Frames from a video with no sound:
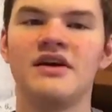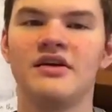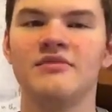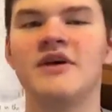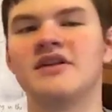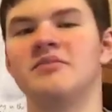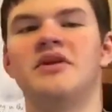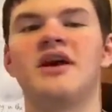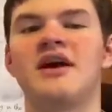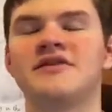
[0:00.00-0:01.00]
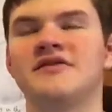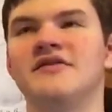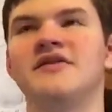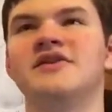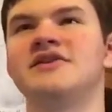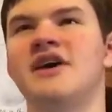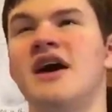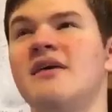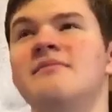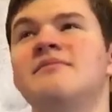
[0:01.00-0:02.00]
could make the playoffs for the first
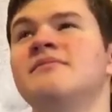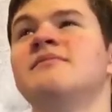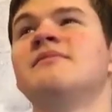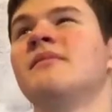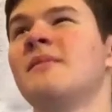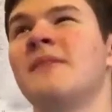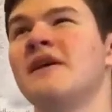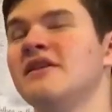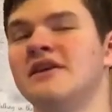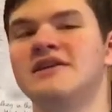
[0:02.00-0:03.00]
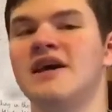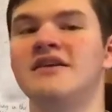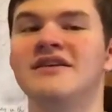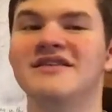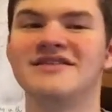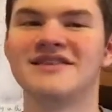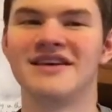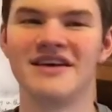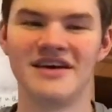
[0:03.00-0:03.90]
time in like 10 years.